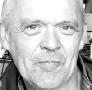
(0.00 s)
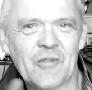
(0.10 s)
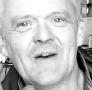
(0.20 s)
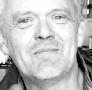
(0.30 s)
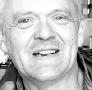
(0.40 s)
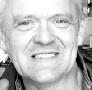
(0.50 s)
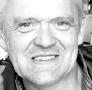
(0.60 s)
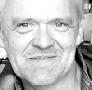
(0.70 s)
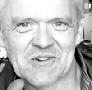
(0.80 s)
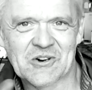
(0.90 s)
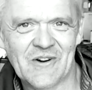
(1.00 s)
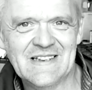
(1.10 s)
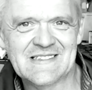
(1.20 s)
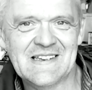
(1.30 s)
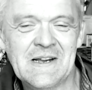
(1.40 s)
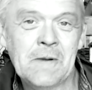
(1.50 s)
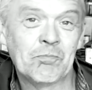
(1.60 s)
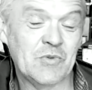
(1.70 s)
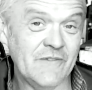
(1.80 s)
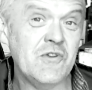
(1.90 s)
And that might seem crazy,
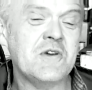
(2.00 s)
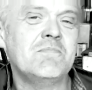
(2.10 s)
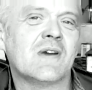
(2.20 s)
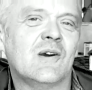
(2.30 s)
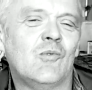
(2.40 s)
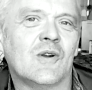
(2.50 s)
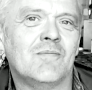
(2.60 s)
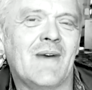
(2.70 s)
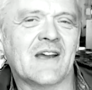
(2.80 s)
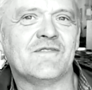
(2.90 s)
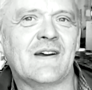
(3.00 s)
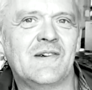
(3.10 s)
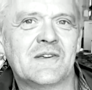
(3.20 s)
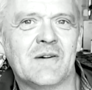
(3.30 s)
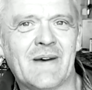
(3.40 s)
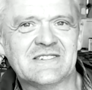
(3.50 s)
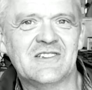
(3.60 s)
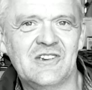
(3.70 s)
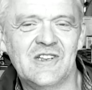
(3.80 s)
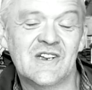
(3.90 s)
but if you can make a 1 megafarad
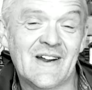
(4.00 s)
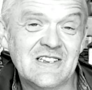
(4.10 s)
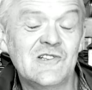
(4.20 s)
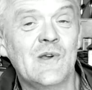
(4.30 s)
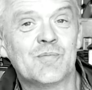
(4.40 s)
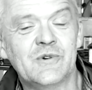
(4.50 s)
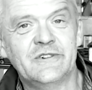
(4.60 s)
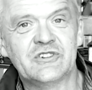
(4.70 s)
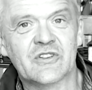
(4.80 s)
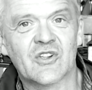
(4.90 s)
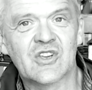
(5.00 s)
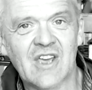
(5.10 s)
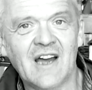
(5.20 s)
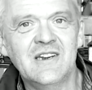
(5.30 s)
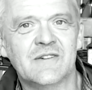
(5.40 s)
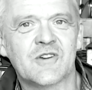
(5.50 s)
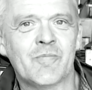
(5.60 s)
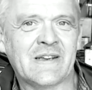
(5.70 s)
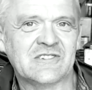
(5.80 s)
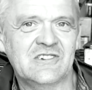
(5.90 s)
capacitor, you're actually approaching the kind of
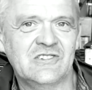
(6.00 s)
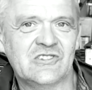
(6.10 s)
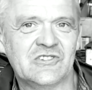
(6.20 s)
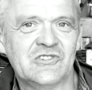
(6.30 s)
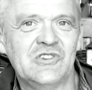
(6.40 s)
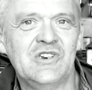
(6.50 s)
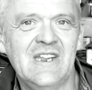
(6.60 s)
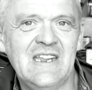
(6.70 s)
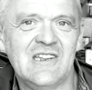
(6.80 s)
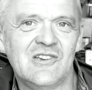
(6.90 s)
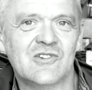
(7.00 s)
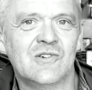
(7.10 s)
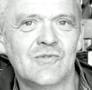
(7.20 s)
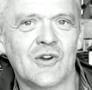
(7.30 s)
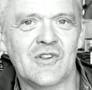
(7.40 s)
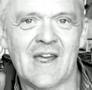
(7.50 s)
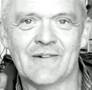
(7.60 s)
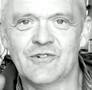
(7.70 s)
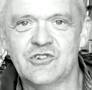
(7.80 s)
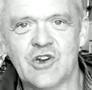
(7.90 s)
capacitances you need to run the
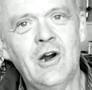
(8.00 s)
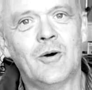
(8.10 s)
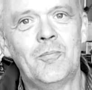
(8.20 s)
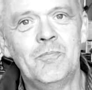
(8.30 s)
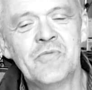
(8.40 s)
average home.